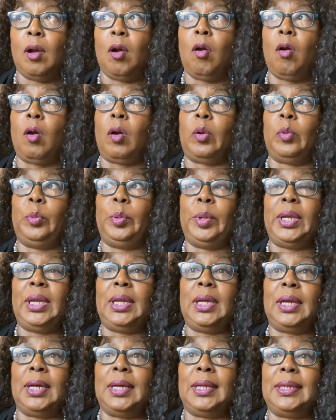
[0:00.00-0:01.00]
Are
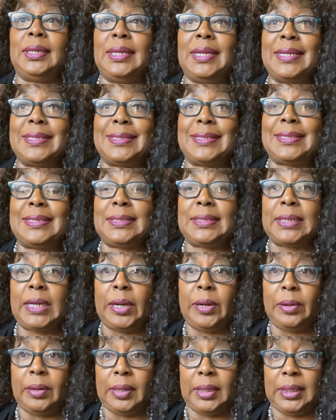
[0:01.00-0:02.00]
we
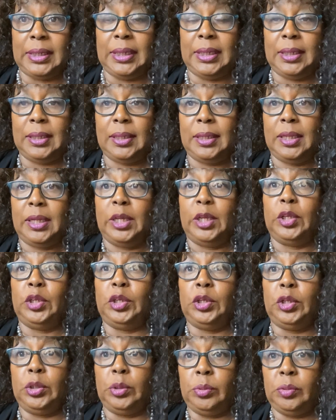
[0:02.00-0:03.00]
unnecessarily
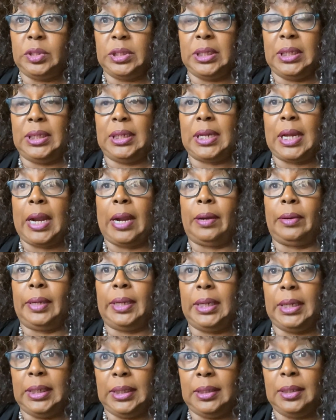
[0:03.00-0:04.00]
using our
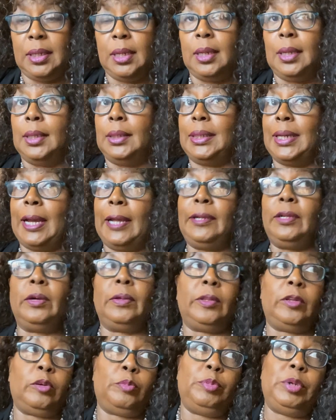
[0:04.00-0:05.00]
heat? Now, I know
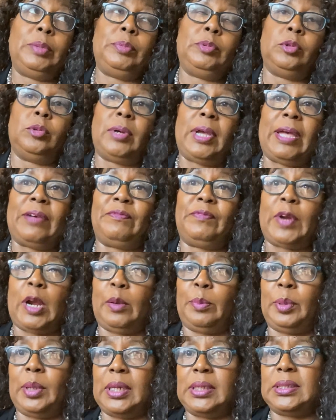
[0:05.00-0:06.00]
there are people who have
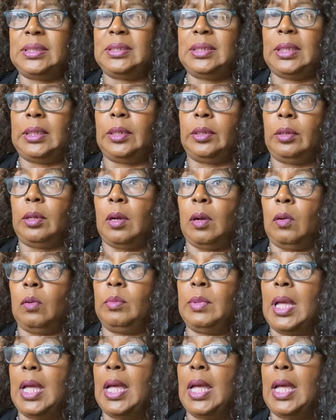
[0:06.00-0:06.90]
fireplaces in their home.